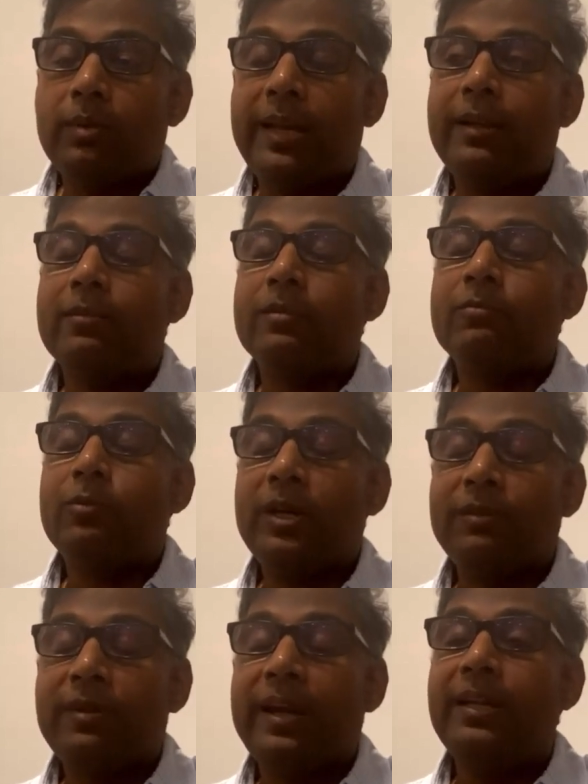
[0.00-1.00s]
like
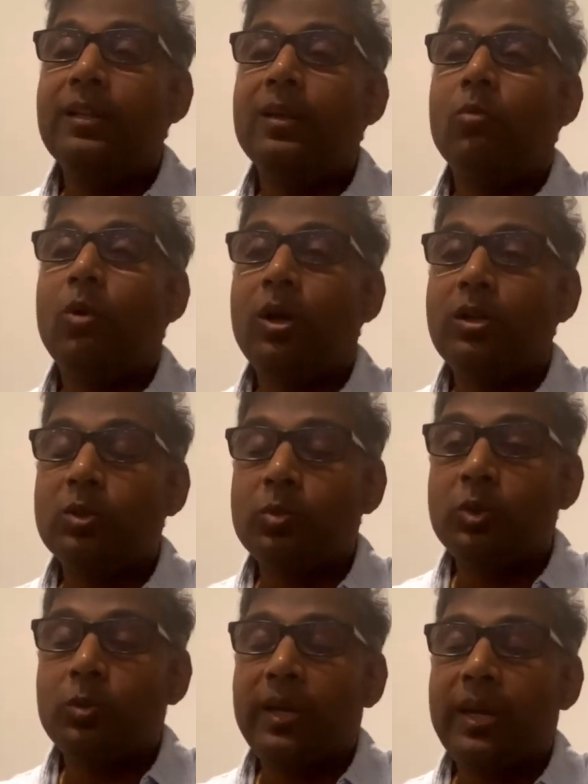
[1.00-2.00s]
fortifying the walls
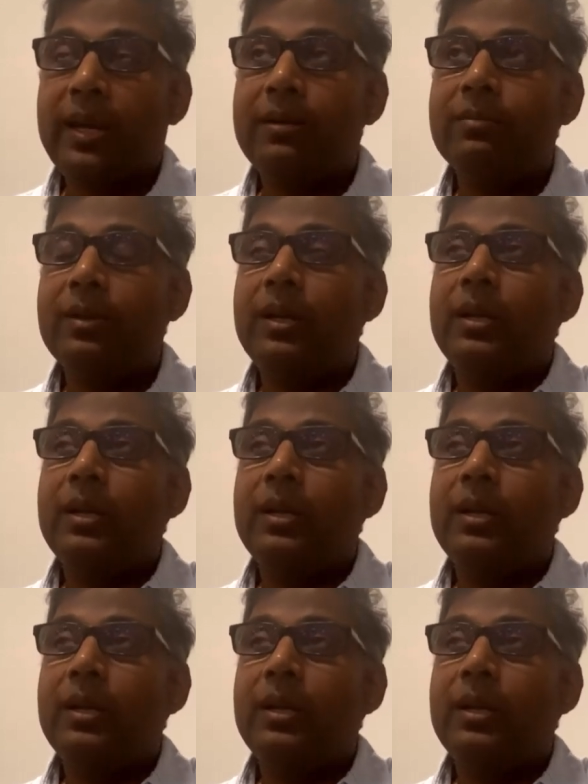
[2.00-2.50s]
which we have.